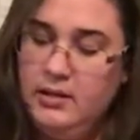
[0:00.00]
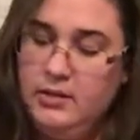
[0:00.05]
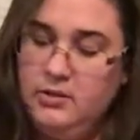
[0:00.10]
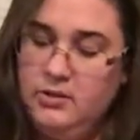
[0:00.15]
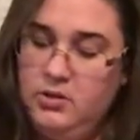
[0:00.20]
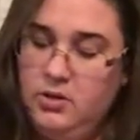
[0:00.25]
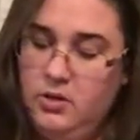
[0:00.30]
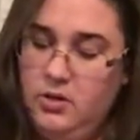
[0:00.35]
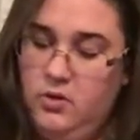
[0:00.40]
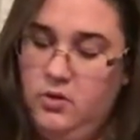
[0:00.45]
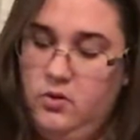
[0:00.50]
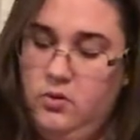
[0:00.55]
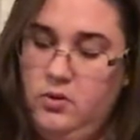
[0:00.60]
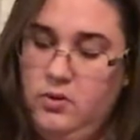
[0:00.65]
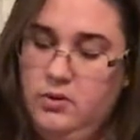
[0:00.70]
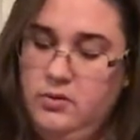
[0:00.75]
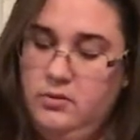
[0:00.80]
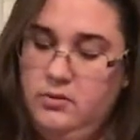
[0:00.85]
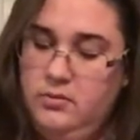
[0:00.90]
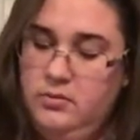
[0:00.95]
So
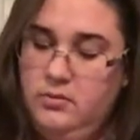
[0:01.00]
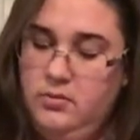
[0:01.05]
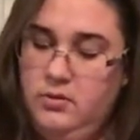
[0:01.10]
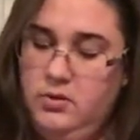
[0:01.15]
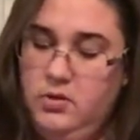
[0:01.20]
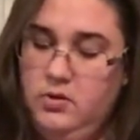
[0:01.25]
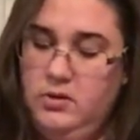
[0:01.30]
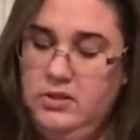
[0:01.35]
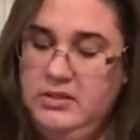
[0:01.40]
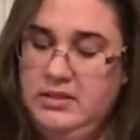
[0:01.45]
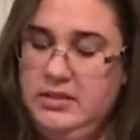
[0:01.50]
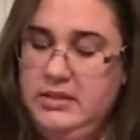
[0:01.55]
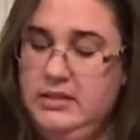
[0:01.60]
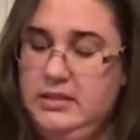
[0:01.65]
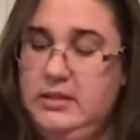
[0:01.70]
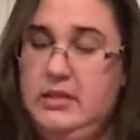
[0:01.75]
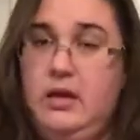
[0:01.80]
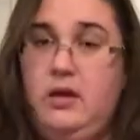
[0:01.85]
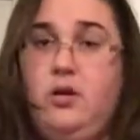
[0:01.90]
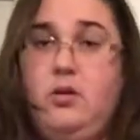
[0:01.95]
you can see
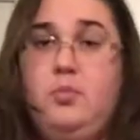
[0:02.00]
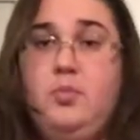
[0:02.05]
that they are